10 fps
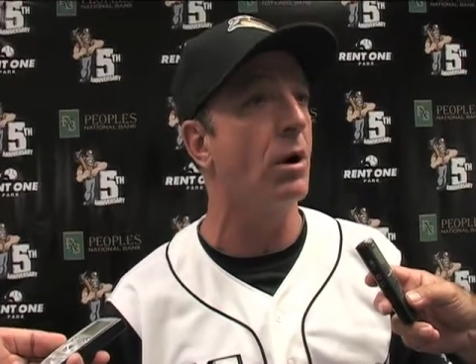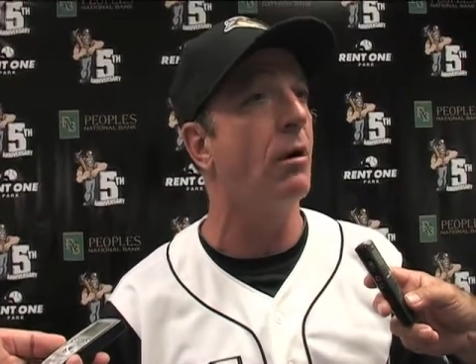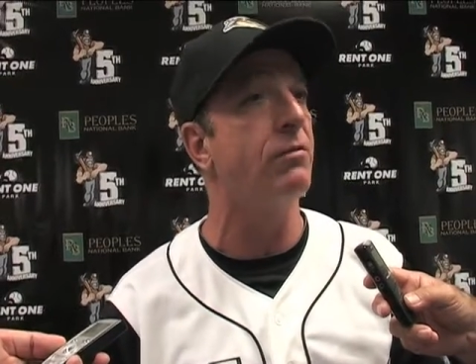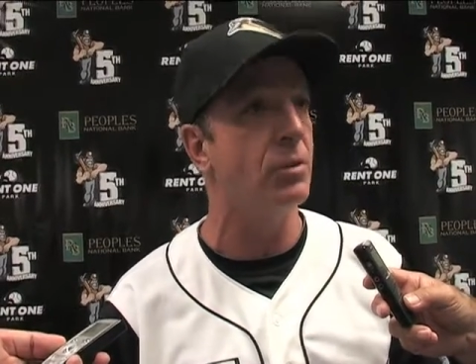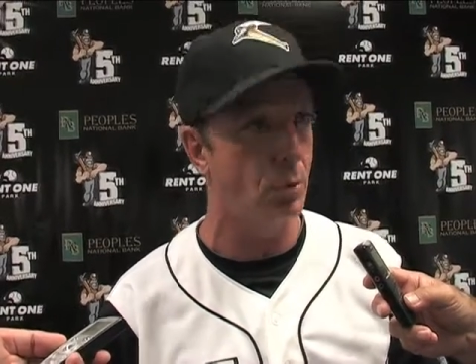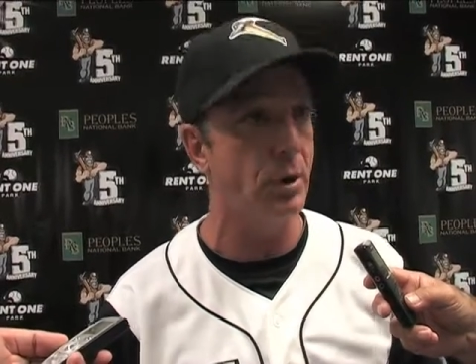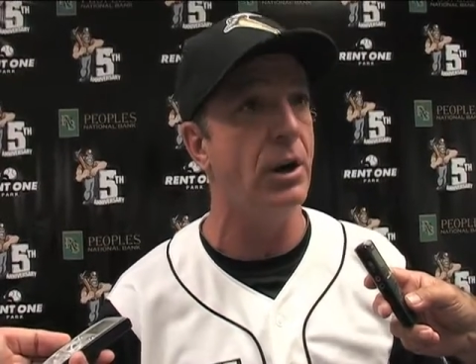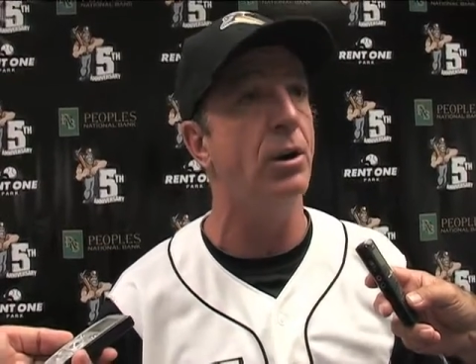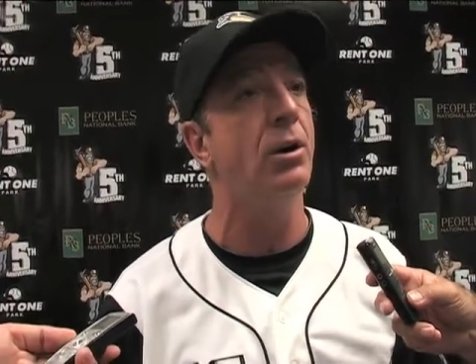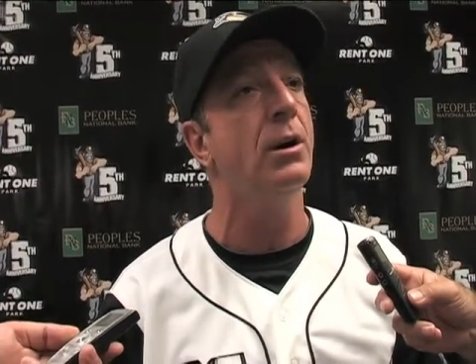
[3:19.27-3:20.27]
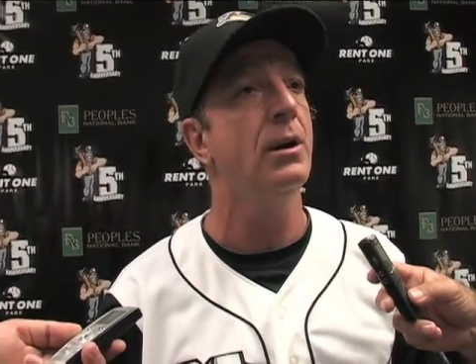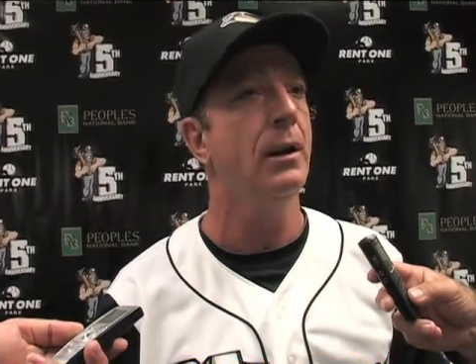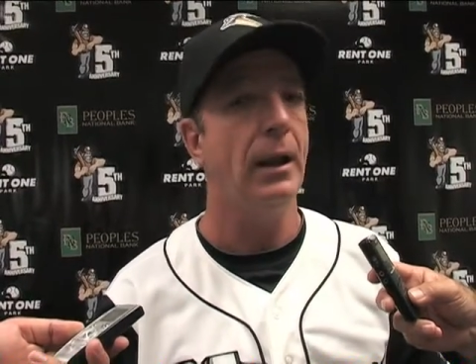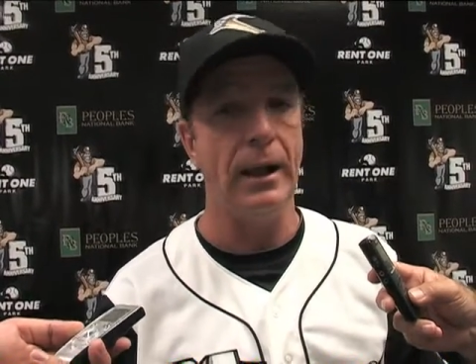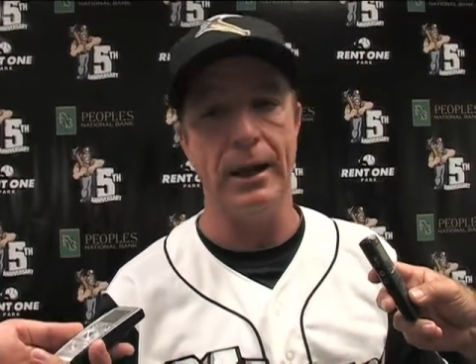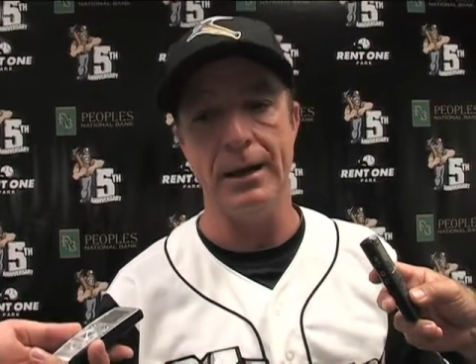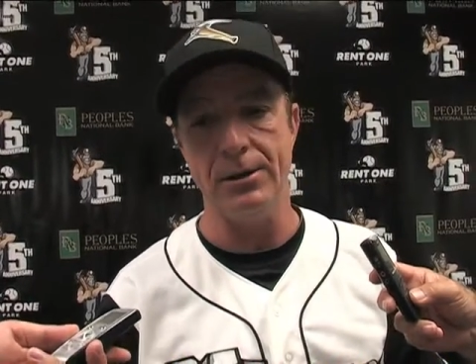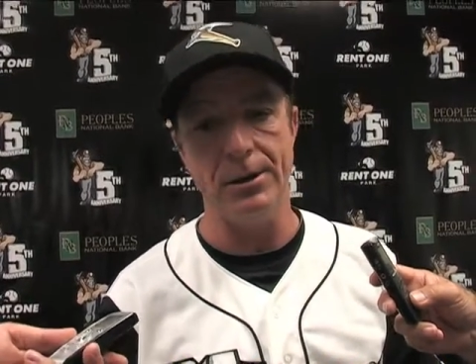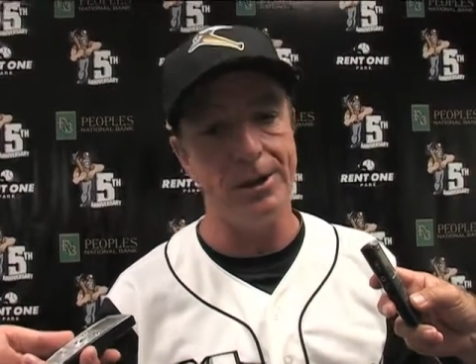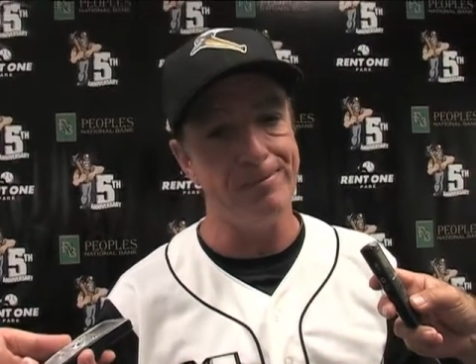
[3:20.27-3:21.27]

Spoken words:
comfortable here and